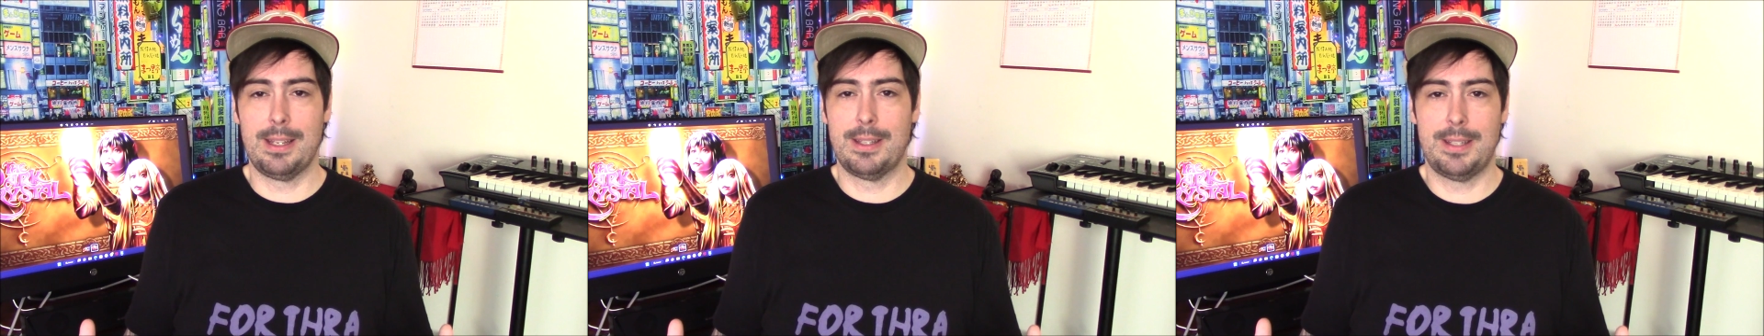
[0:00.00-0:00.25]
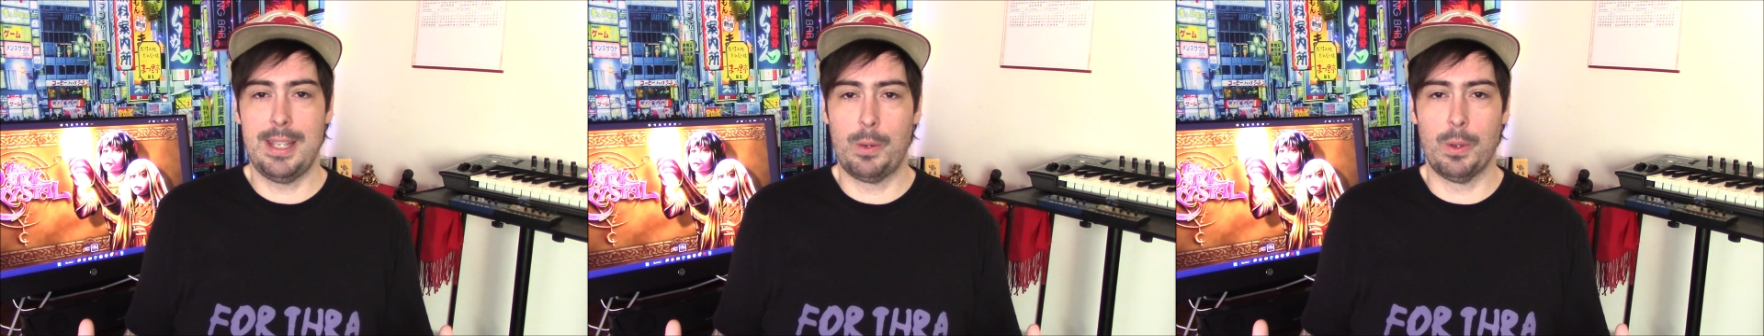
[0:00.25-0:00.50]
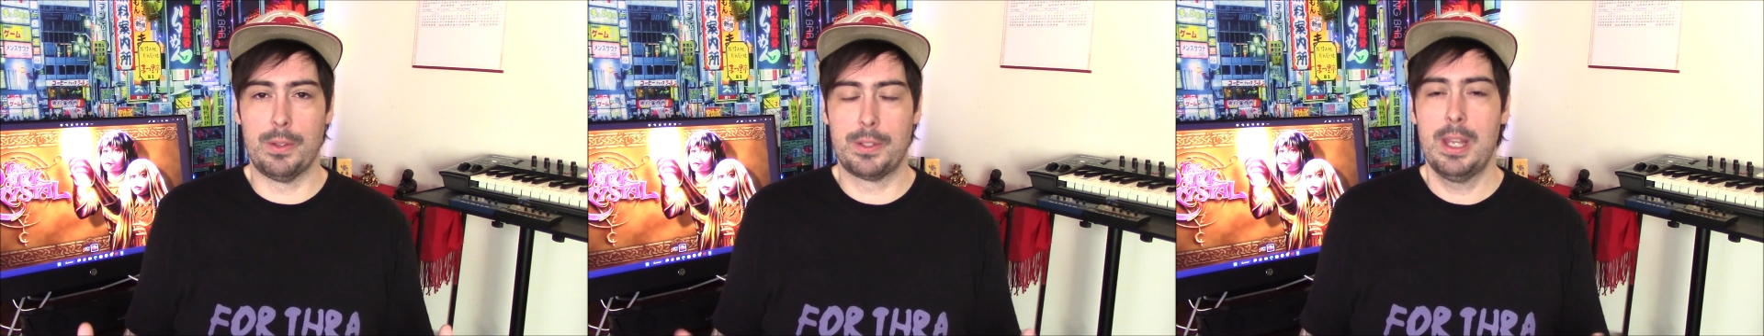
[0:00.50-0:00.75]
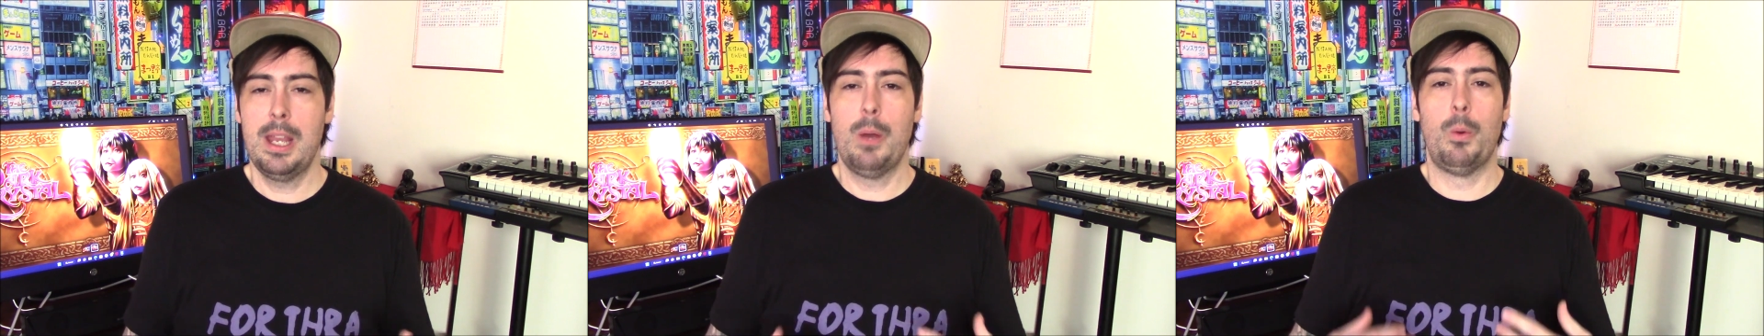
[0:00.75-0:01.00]
sequence,
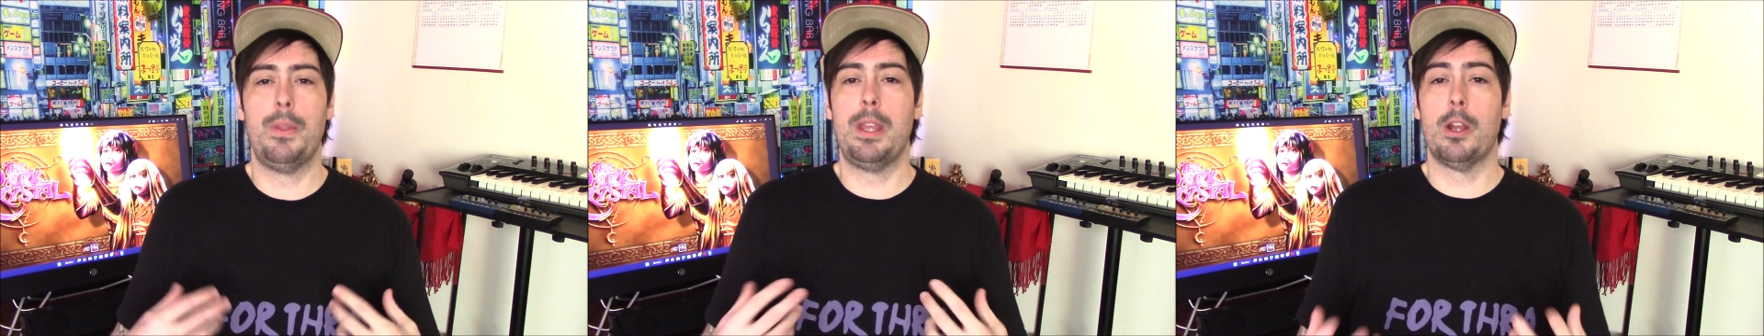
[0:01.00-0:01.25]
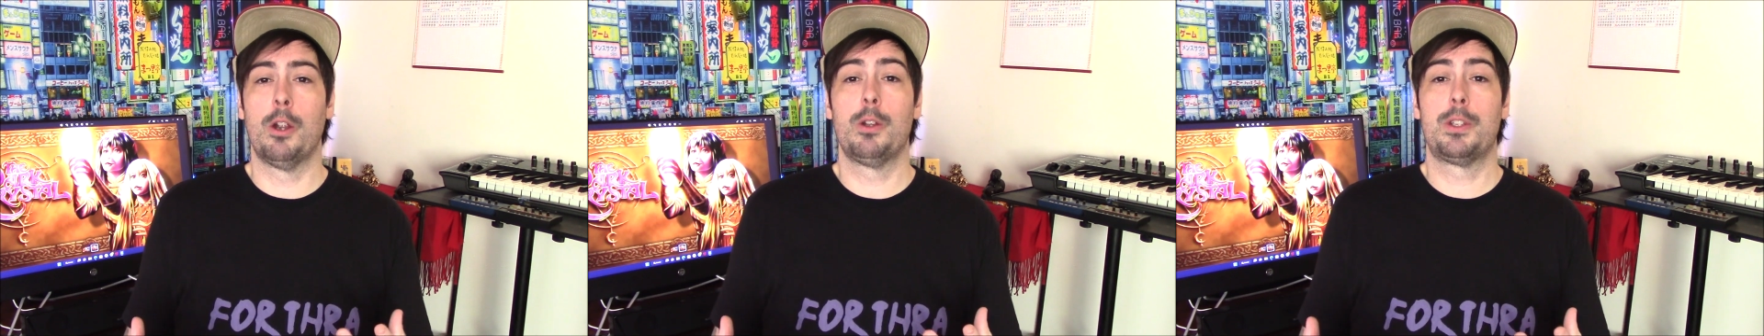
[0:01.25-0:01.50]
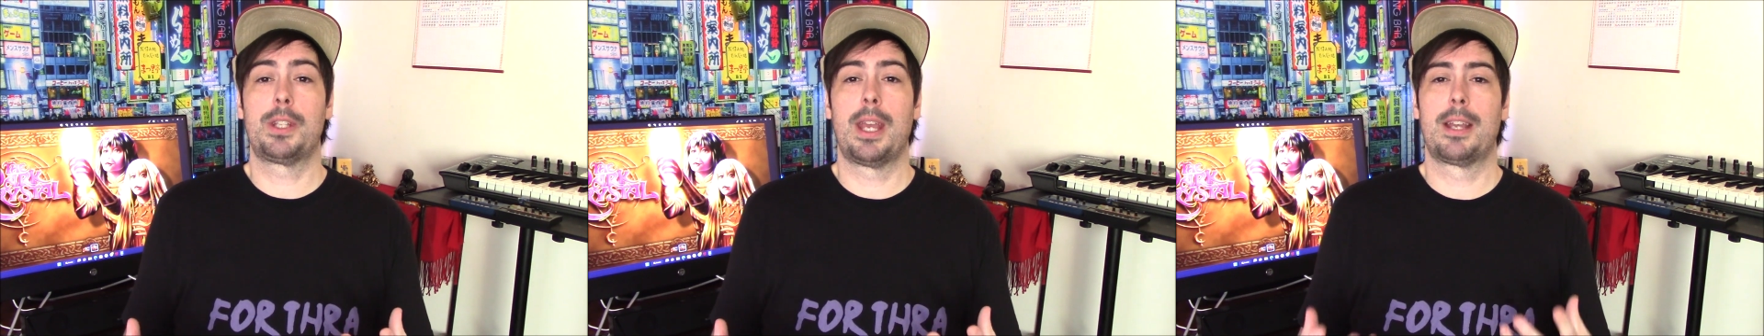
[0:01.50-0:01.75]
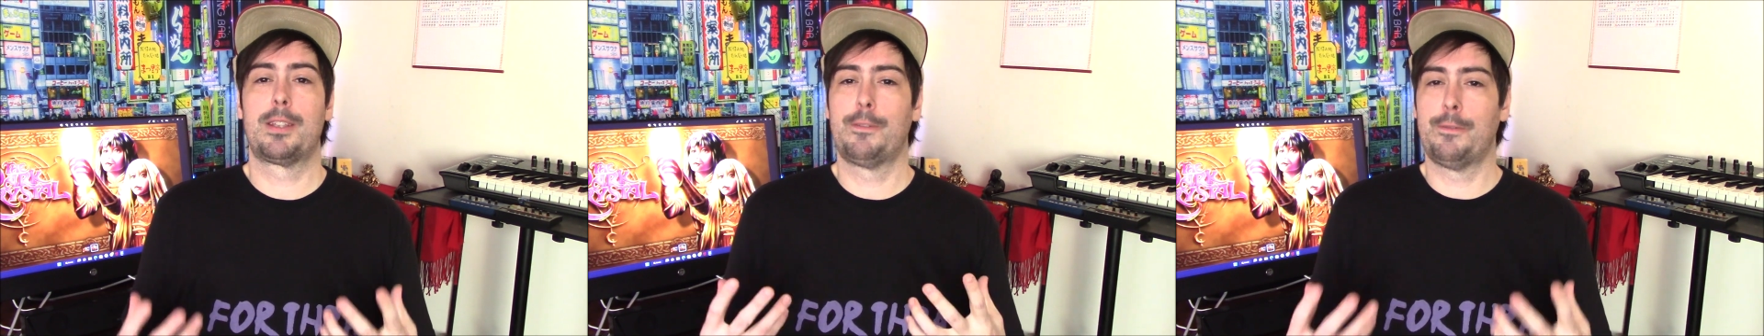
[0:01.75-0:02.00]
when the
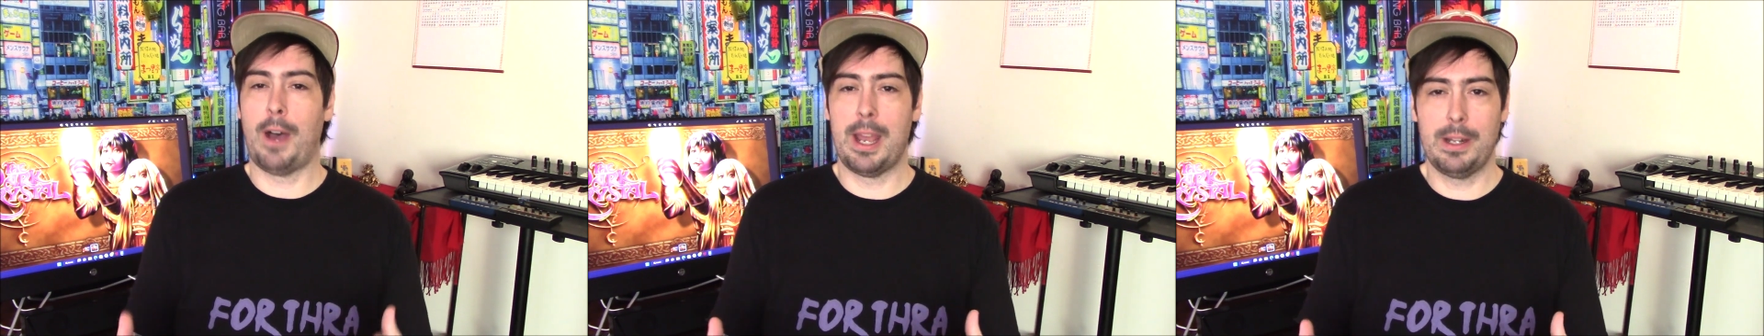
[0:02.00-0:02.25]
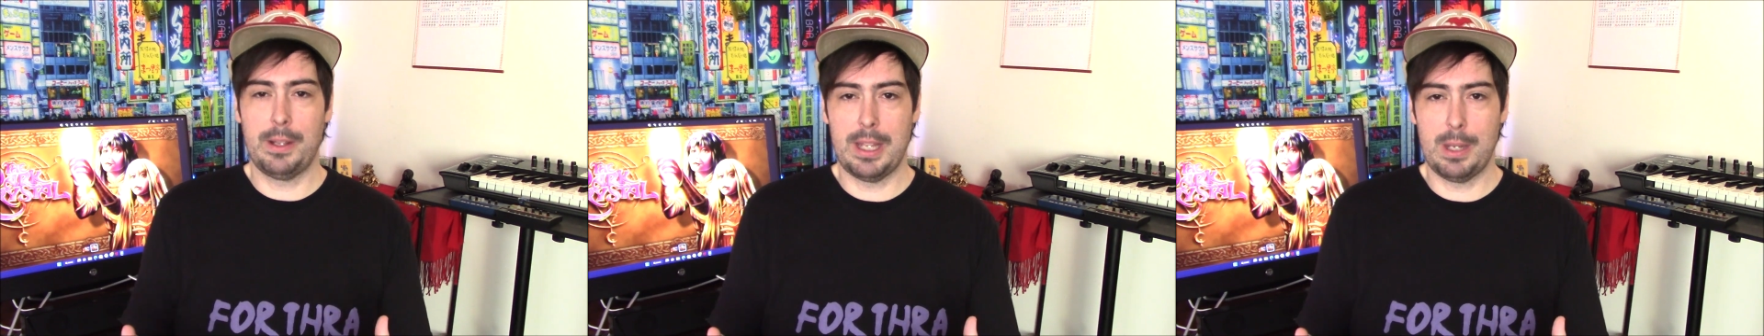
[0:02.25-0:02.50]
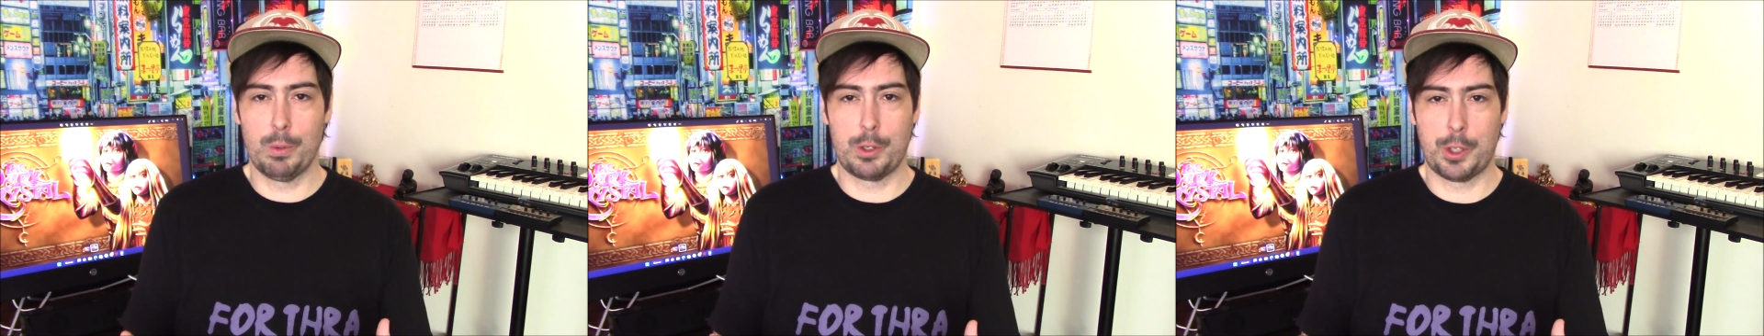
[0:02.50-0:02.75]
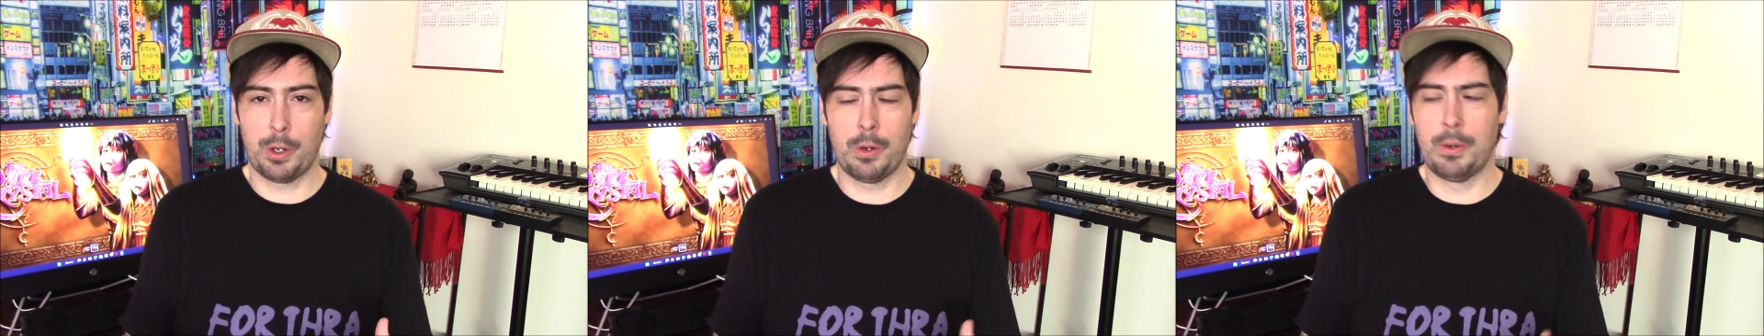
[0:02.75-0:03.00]
Urskeks finally
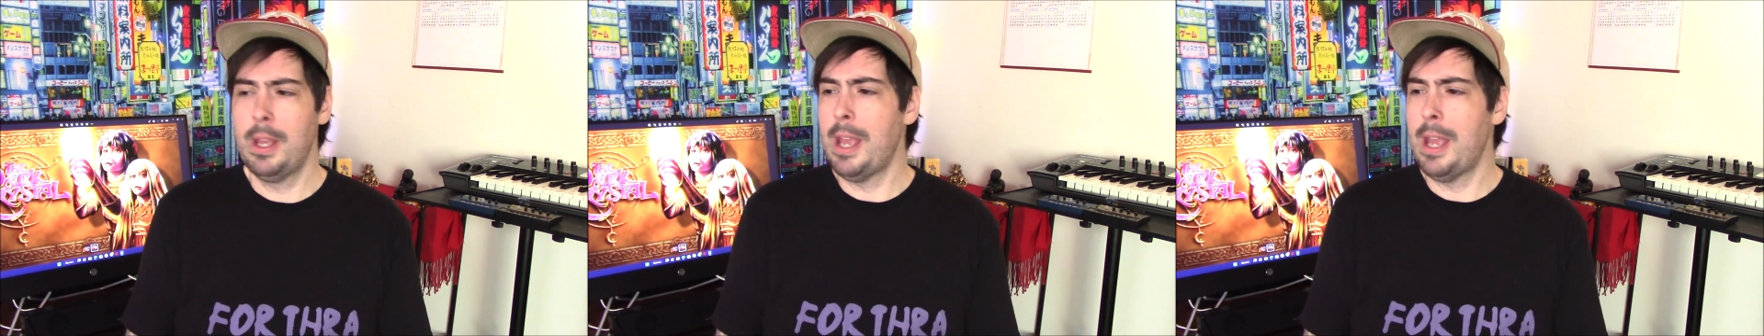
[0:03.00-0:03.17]
return.